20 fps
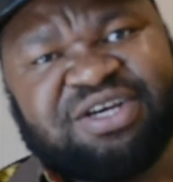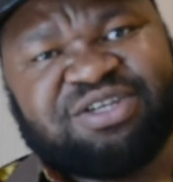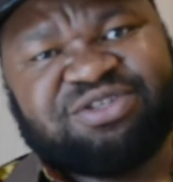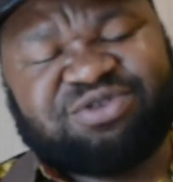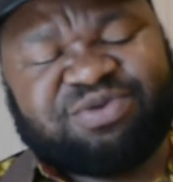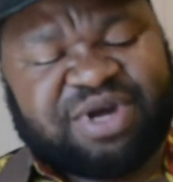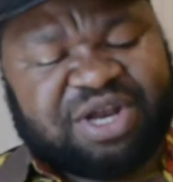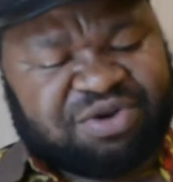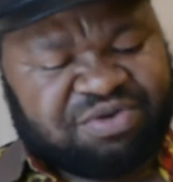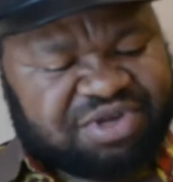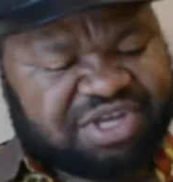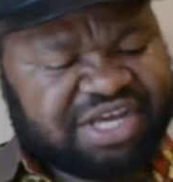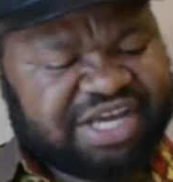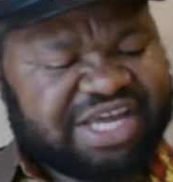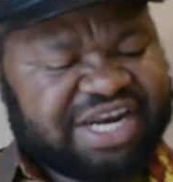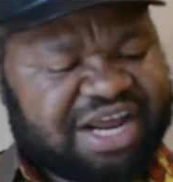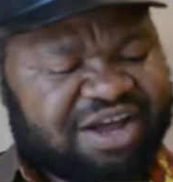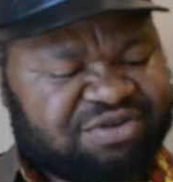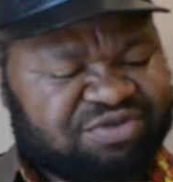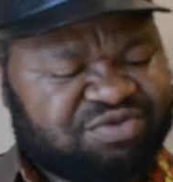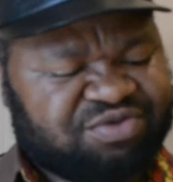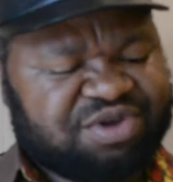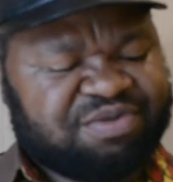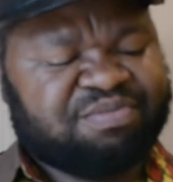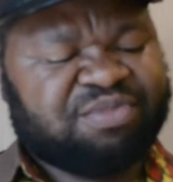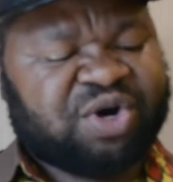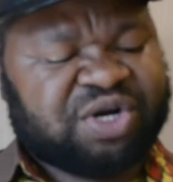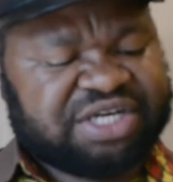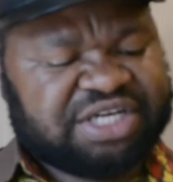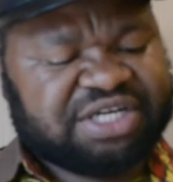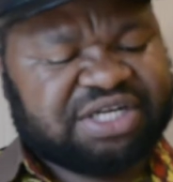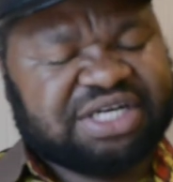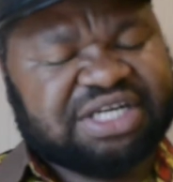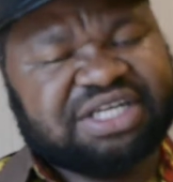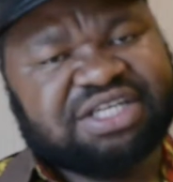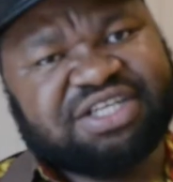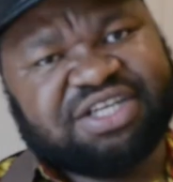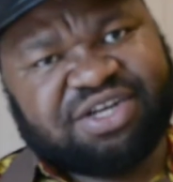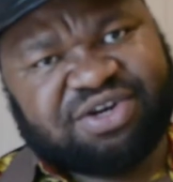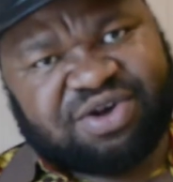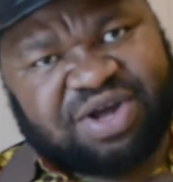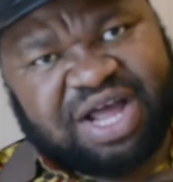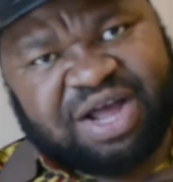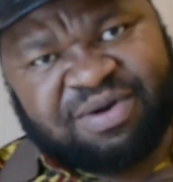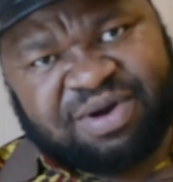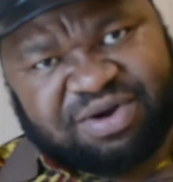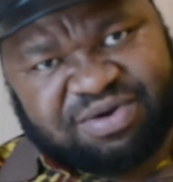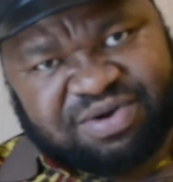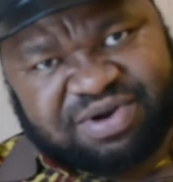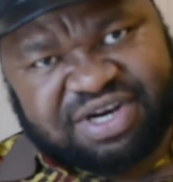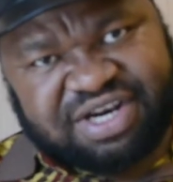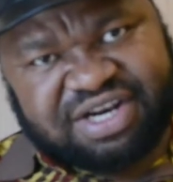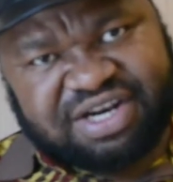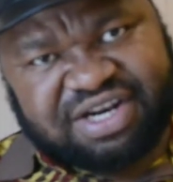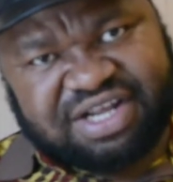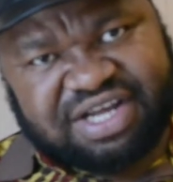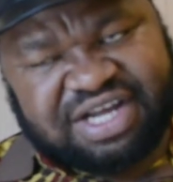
So we're looking at how do we model, you know, our own